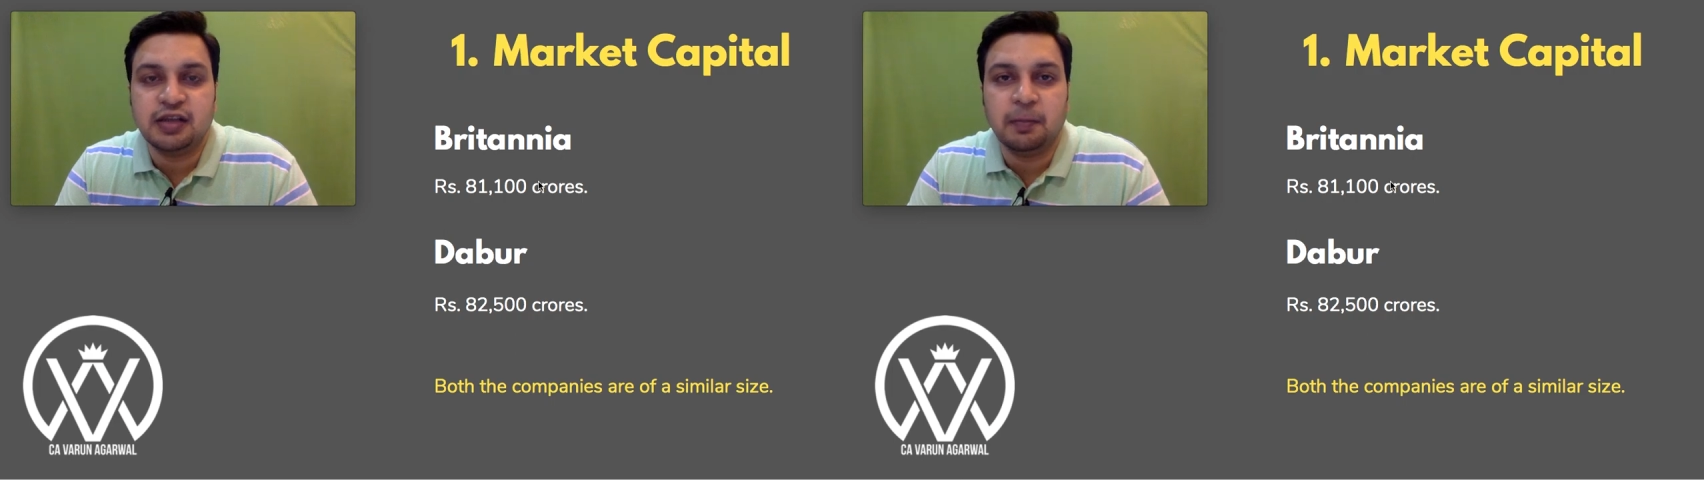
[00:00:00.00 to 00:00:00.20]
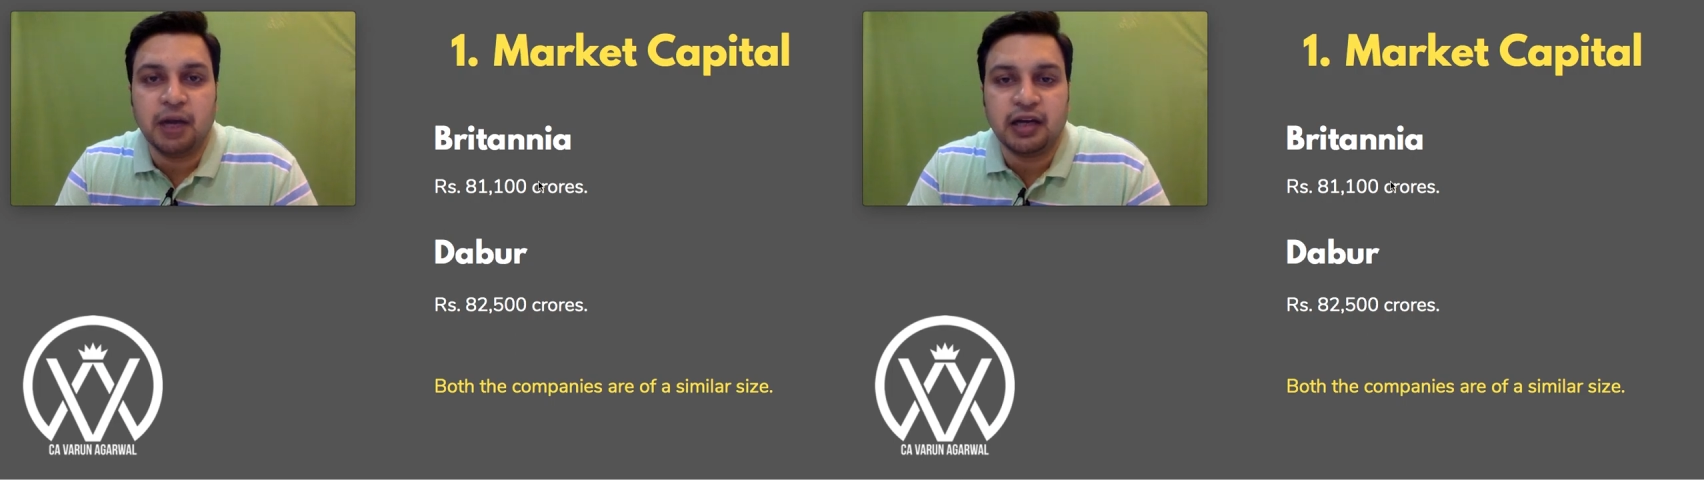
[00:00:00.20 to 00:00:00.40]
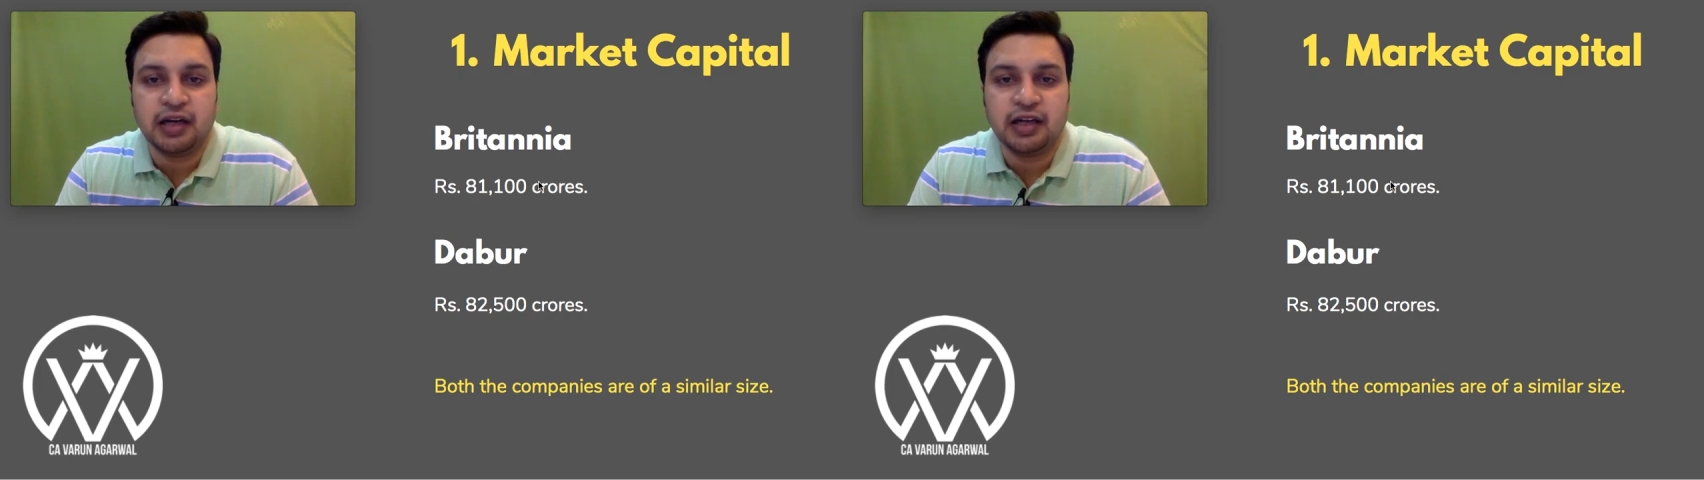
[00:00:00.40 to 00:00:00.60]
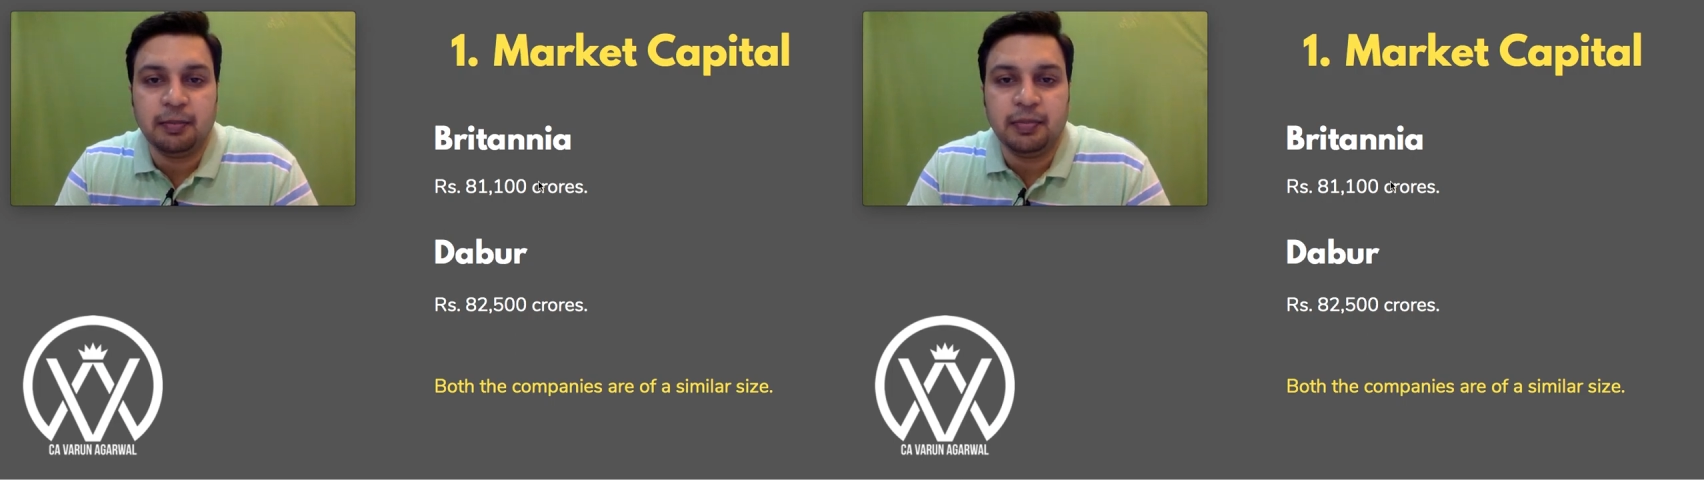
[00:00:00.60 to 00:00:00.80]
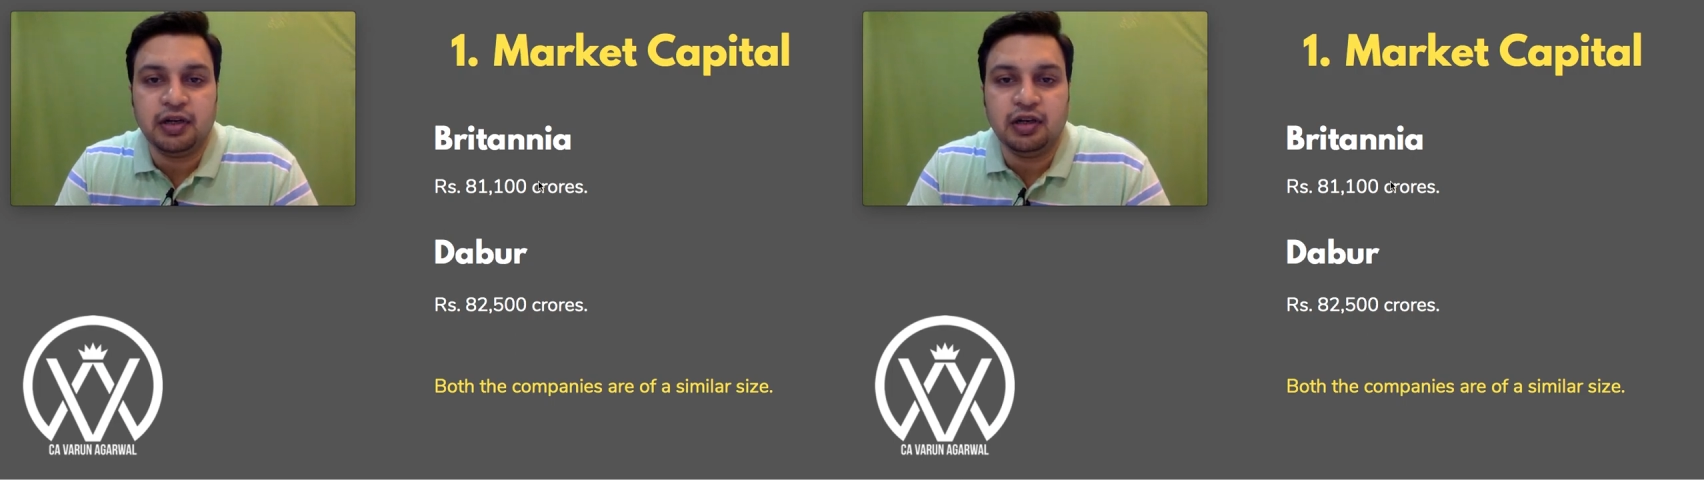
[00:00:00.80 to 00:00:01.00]
the market
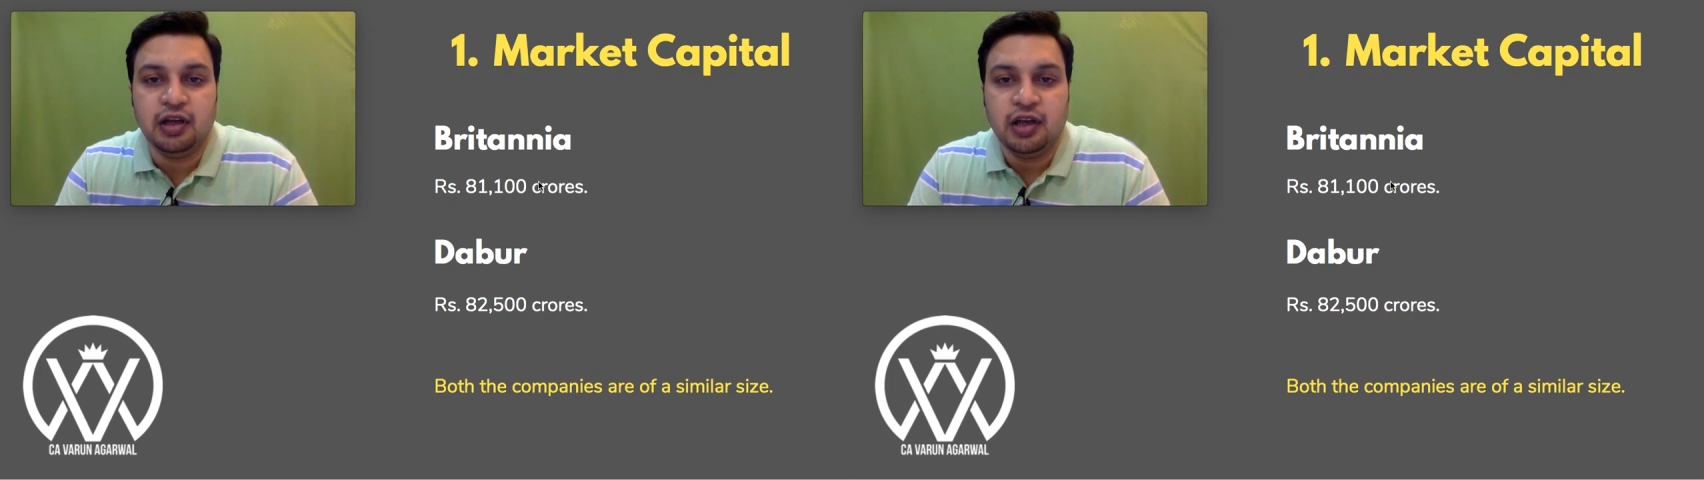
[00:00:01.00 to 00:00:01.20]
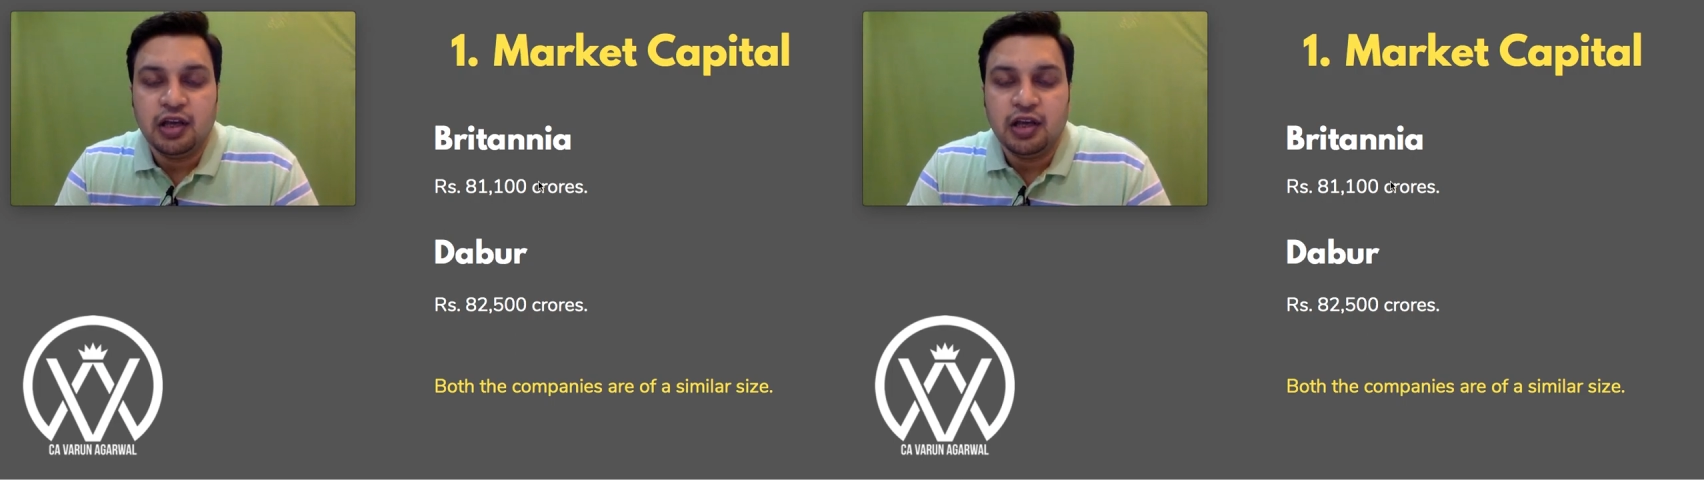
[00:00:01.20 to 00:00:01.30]
capital.